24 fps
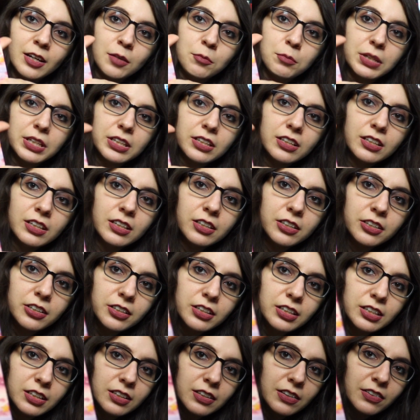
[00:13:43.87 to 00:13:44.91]
But here
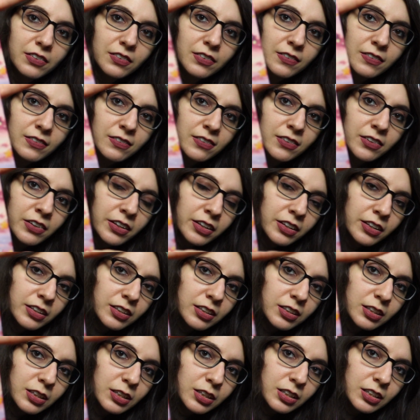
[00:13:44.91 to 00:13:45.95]
is
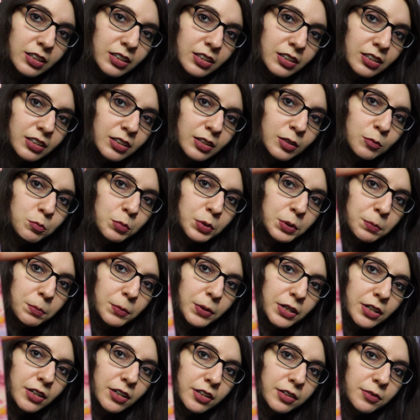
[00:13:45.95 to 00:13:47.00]
the
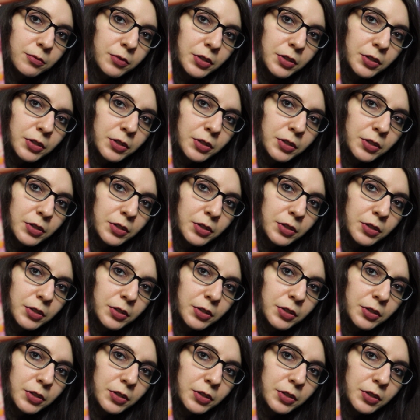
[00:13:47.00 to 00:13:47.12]
bookmark.